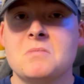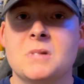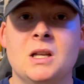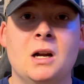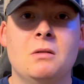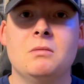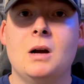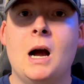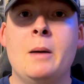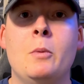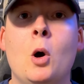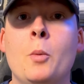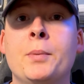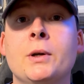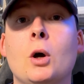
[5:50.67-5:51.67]
you know, I'm
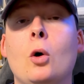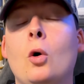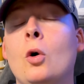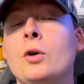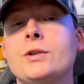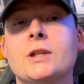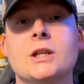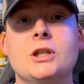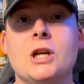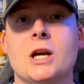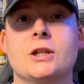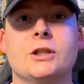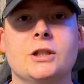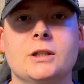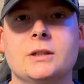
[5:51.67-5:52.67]
open to all
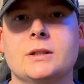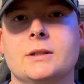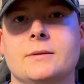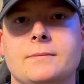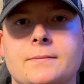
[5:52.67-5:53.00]
suggestions.